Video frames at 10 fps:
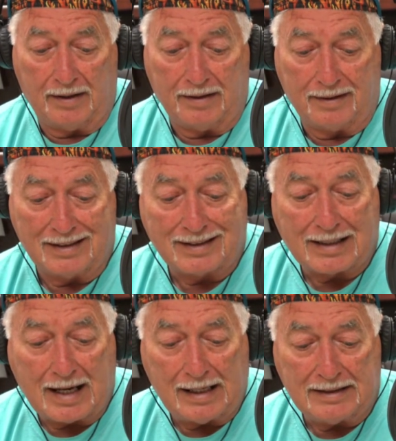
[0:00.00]
This
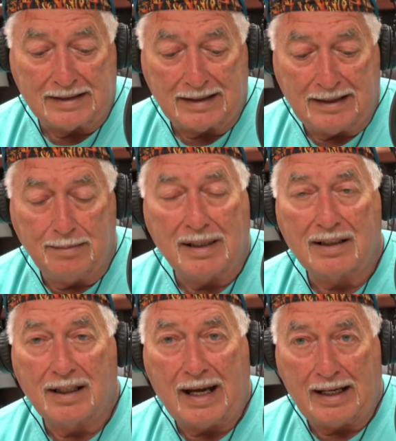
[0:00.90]
guy's
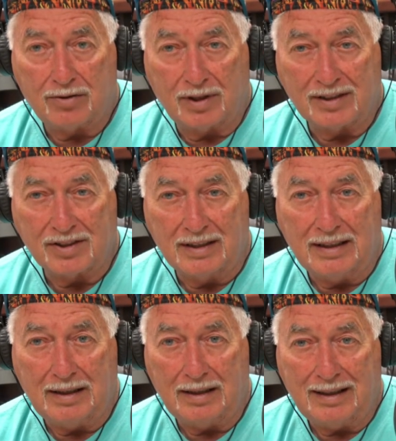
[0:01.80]
email address, and
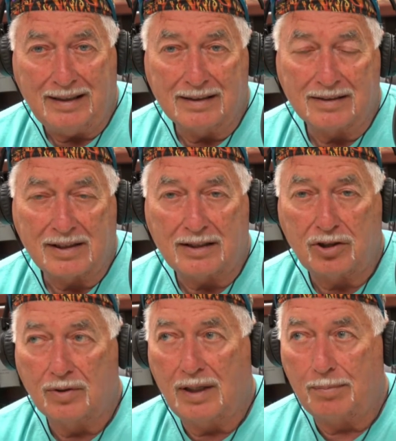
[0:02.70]
he can
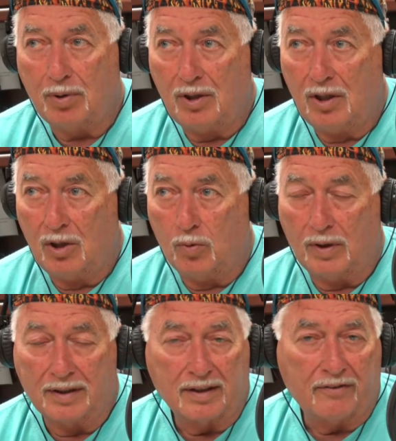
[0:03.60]
set you up
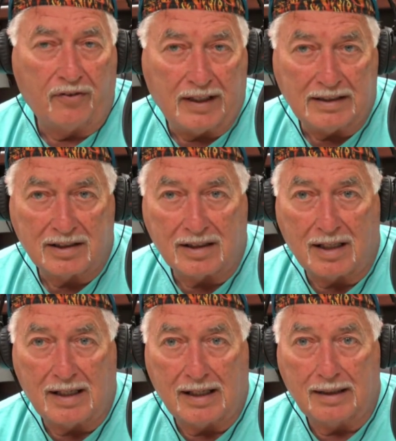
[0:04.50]
with a
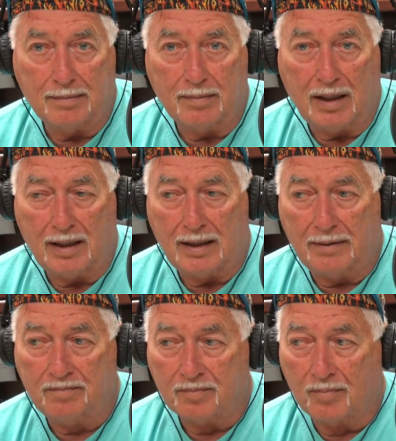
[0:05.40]
FaceTime,